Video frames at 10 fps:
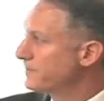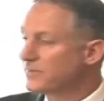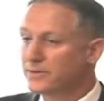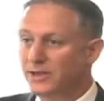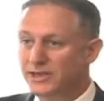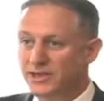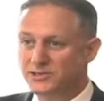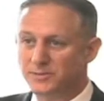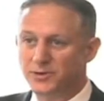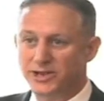I guess the
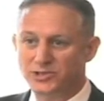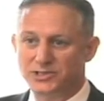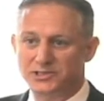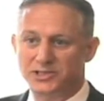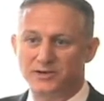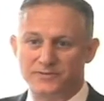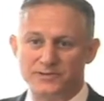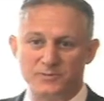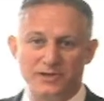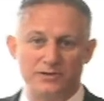project itself has
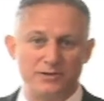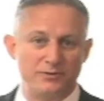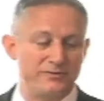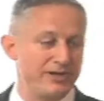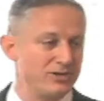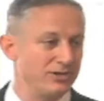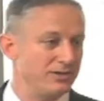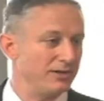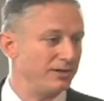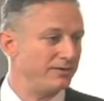been a reflection
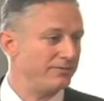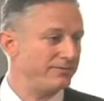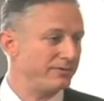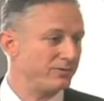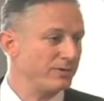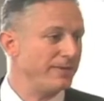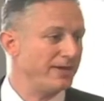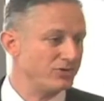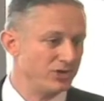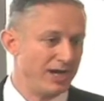of three
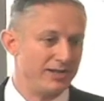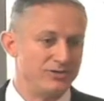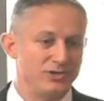major challenges.